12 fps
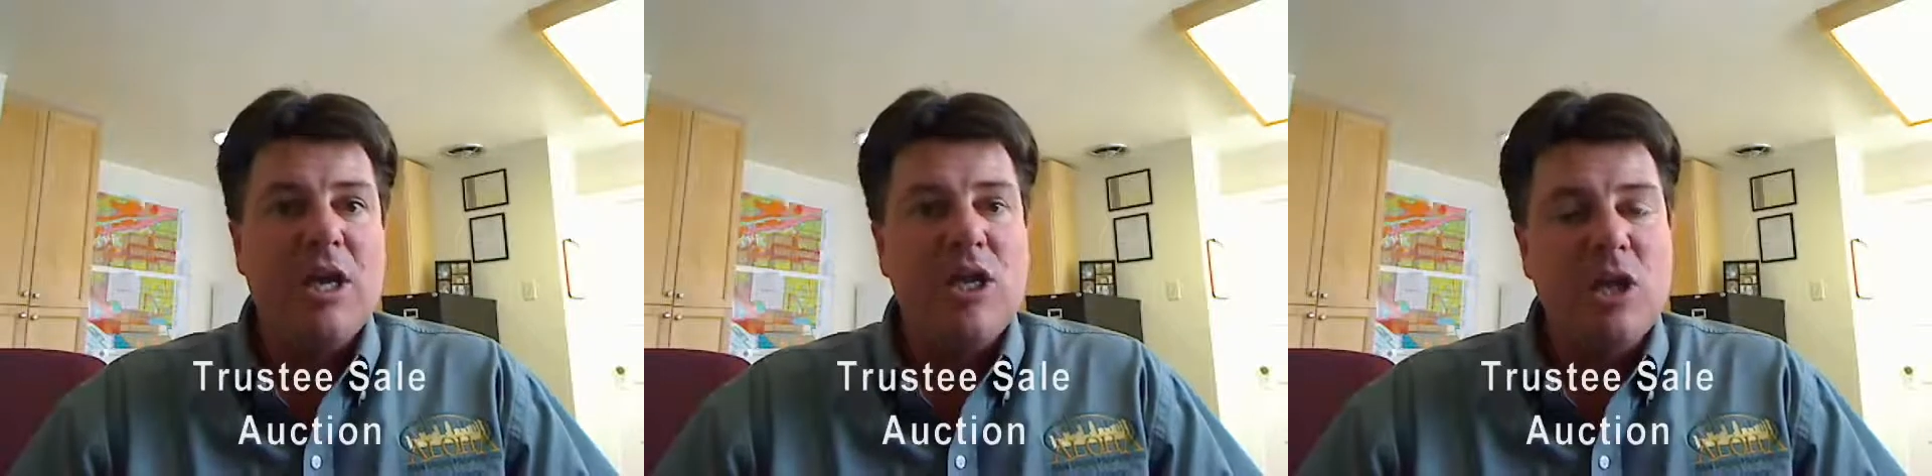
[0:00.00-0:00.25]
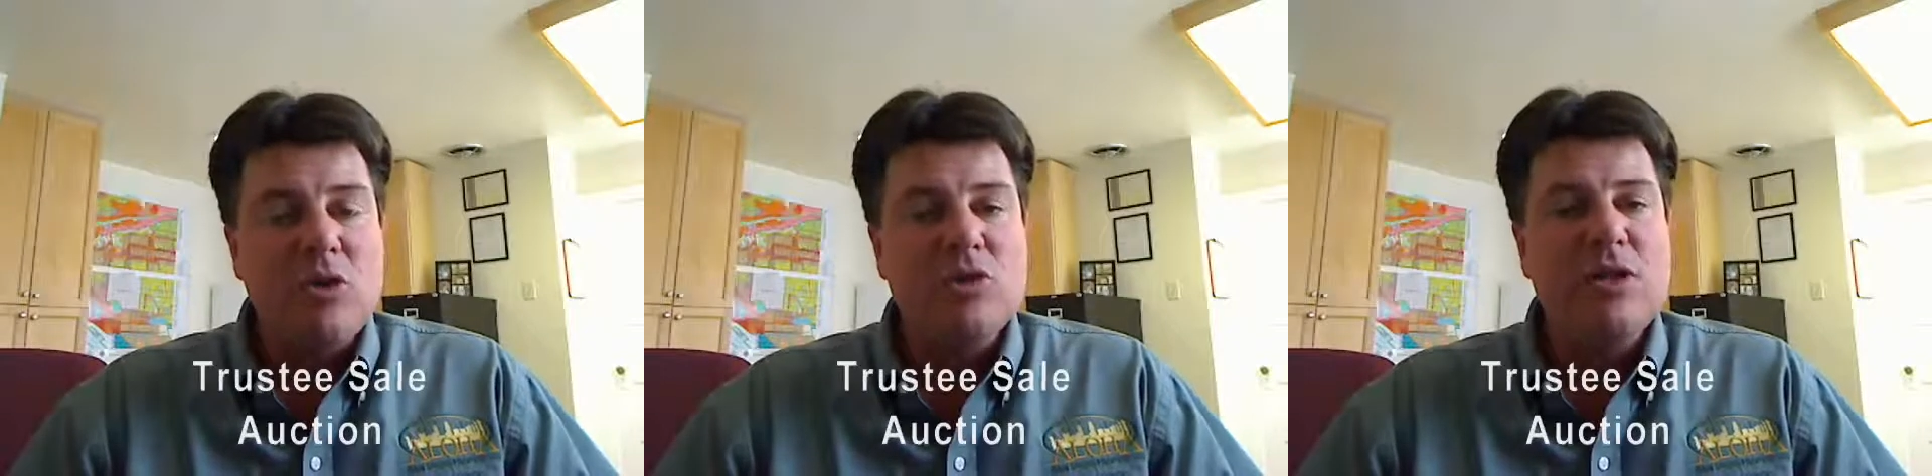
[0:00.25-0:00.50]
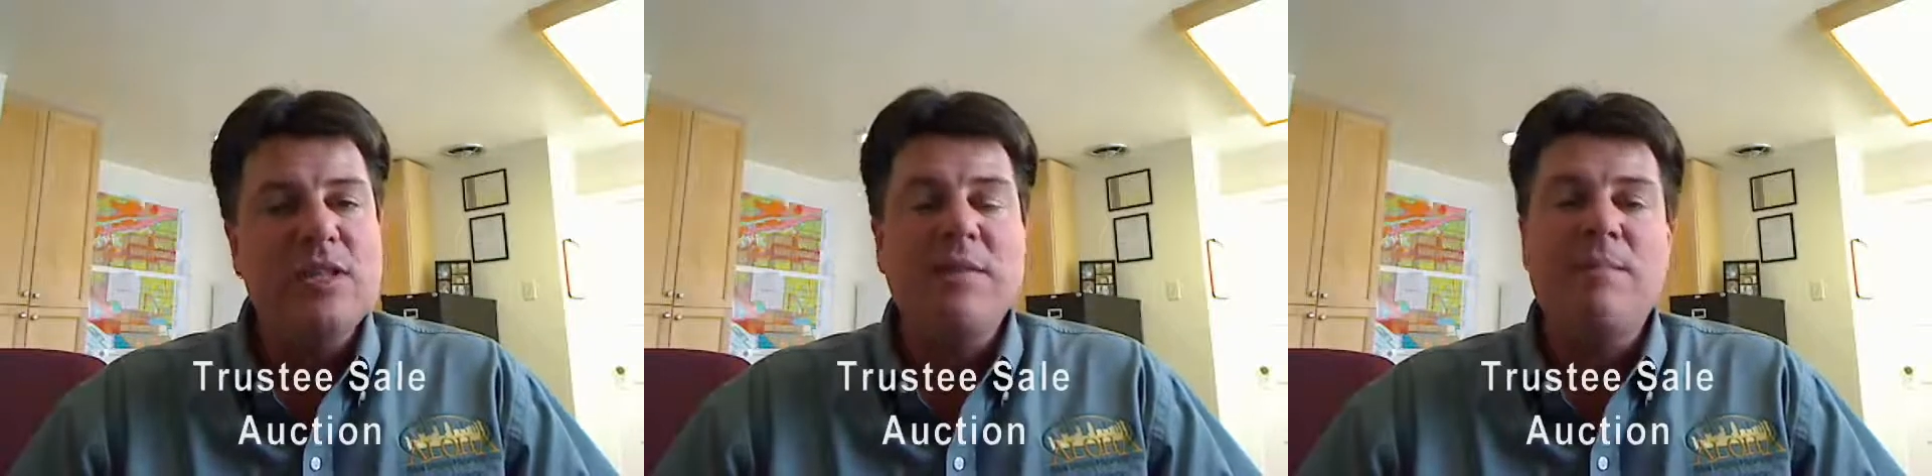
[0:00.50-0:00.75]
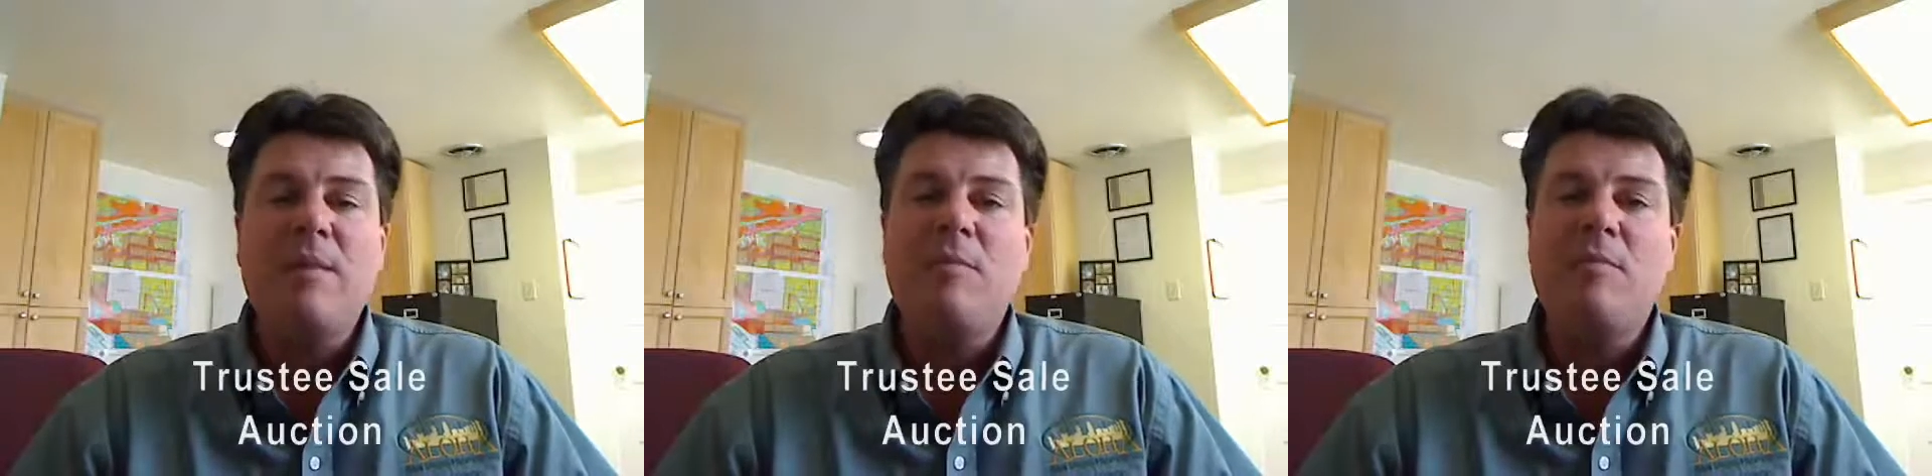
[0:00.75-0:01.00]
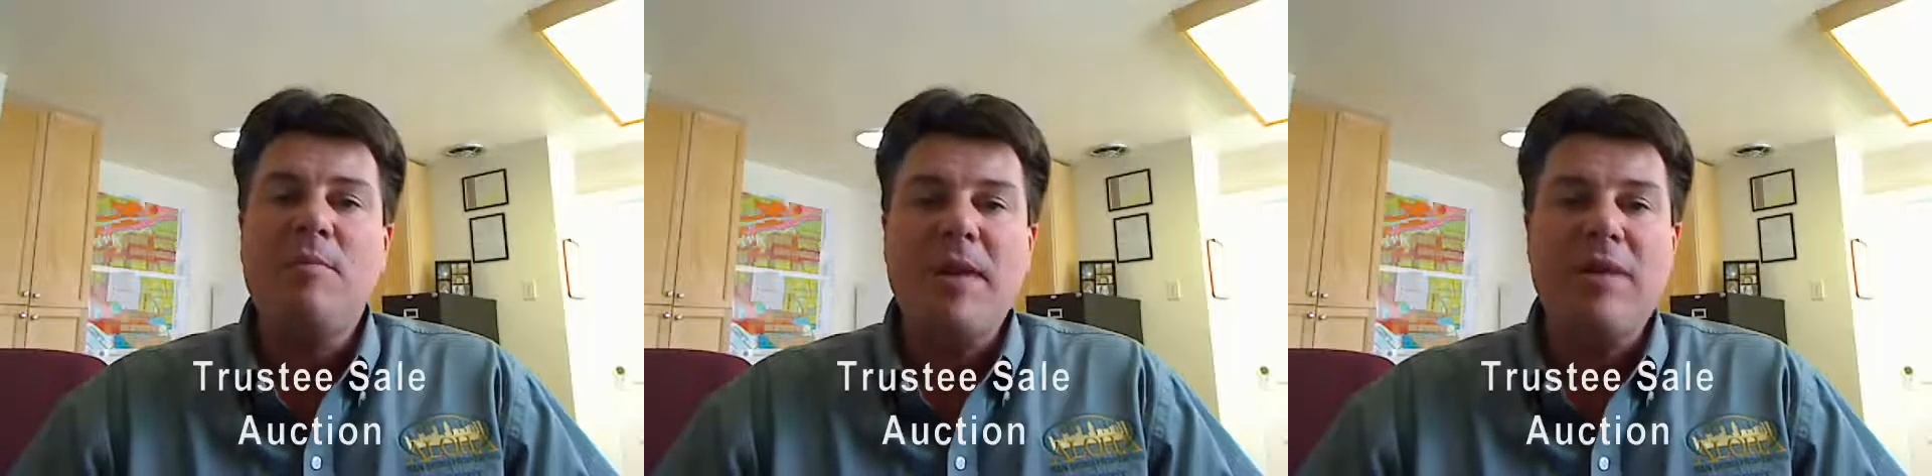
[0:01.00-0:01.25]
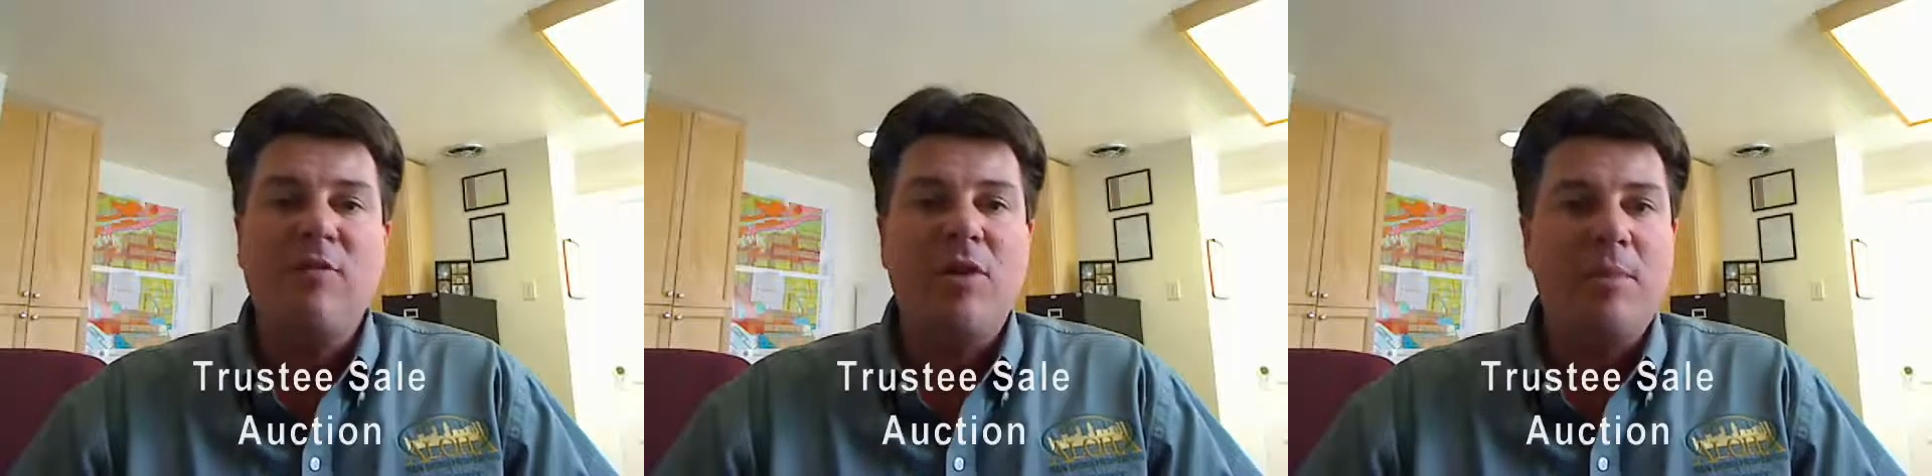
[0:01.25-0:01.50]
Usually the minimum
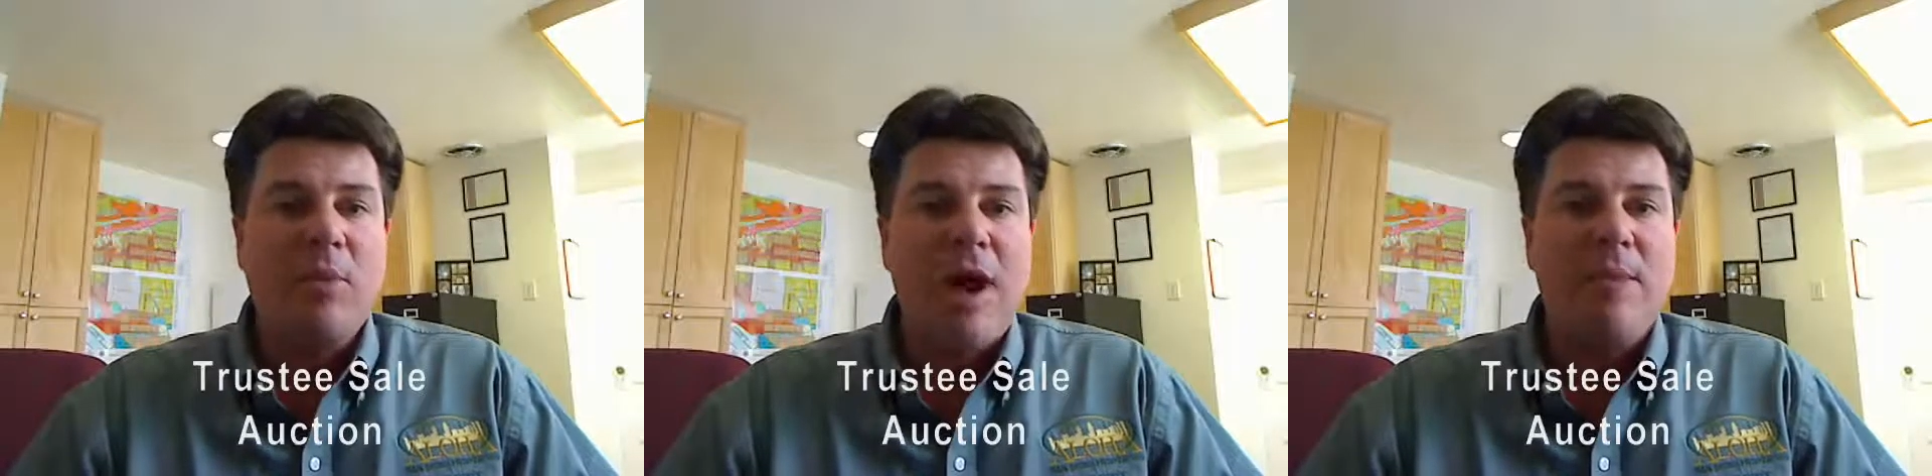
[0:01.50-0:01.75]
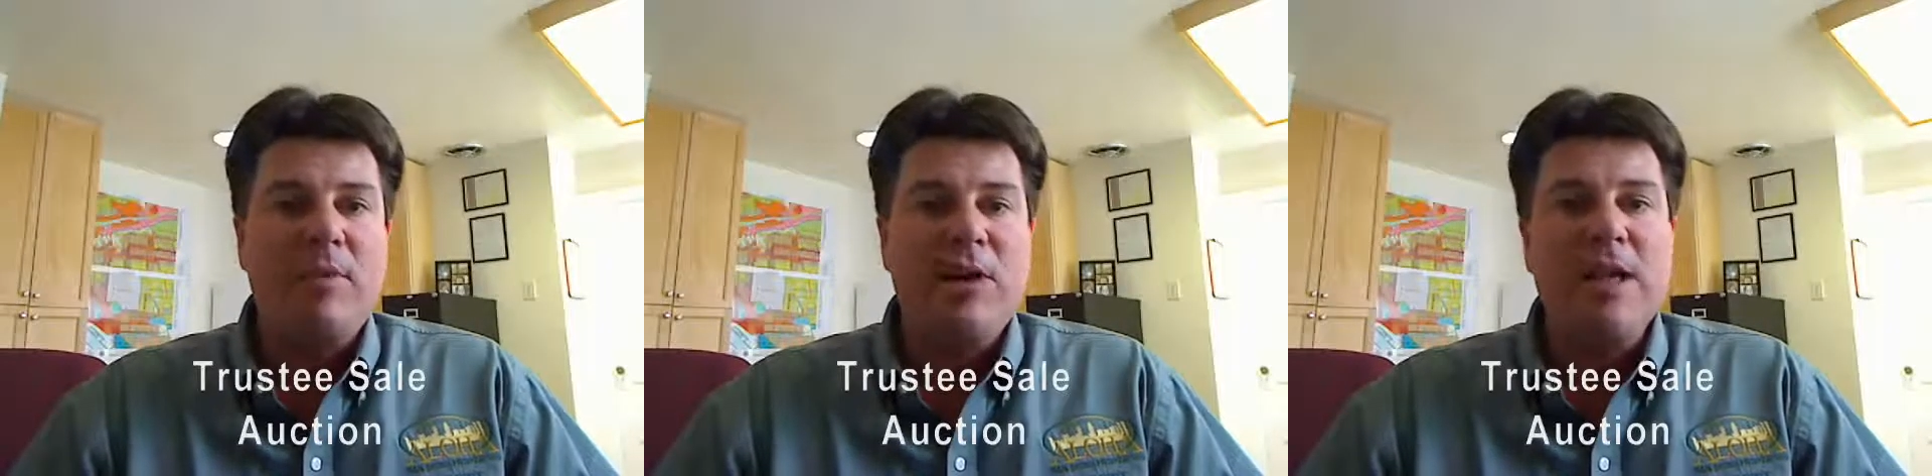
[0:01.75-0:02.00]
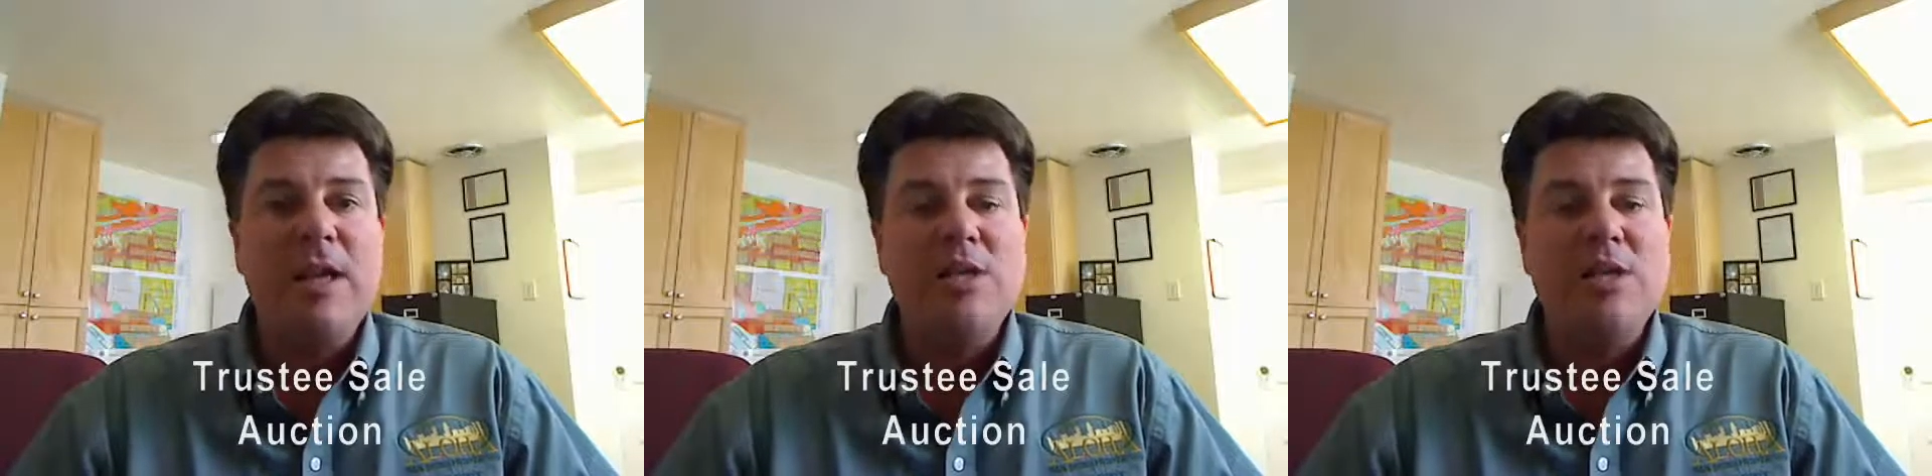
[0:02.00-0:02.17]
bid for a property